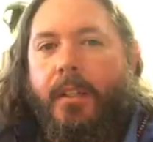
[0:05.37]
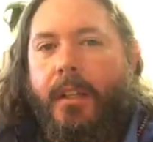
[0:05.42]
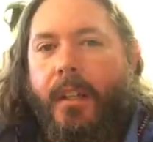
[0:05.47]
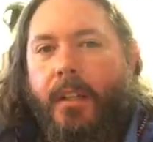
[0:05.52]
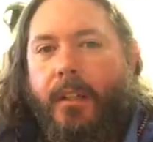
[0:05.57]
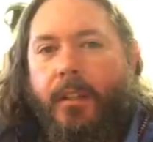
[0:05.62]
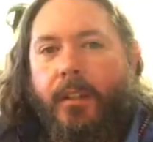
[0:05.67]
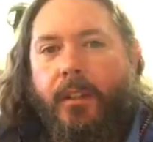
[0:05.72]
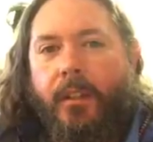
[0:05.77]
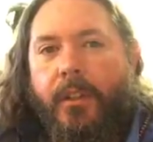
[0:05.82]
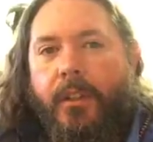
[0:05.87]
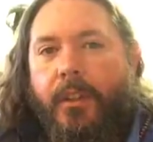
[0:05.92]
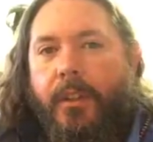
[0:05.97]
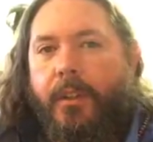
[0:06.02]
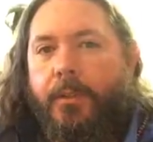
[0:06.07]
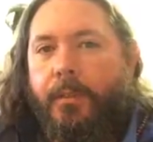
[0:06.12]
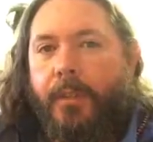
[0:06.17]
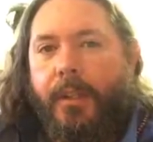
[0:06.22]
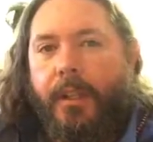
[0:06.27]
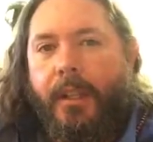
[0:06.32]
they learned
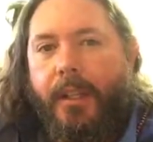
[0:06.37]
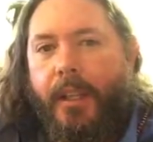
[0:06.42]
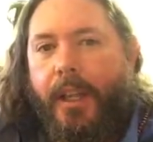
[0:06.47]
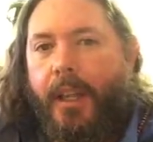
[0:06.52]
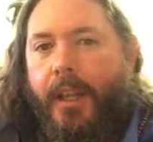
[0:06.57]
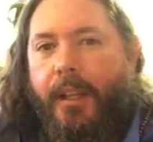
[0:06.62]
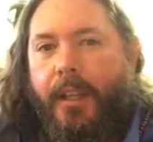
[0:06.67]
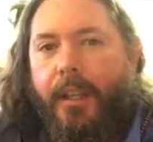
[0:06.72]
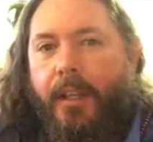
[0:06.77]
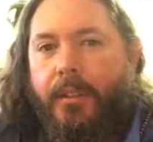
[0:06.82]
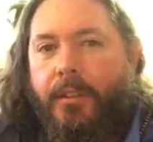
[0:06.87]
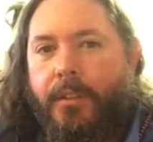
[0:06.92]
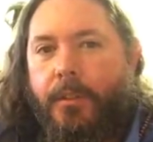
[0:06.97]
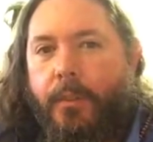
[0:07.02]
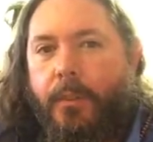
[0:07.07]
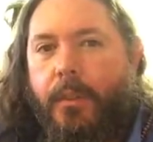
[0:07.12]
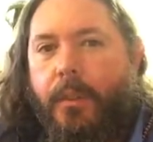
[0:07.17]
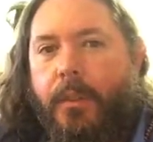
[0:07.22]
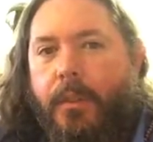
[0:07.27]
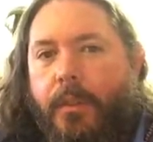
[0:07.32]
it, but they can't get it to
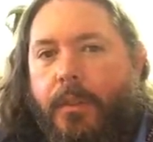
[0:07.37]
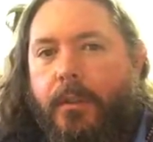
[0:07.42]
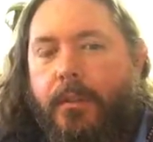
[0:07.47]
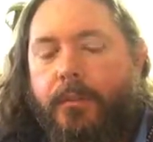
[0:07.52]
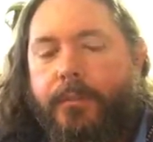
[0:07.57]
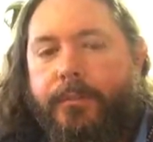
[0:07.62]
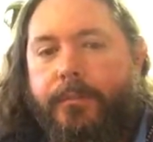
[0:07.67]
work?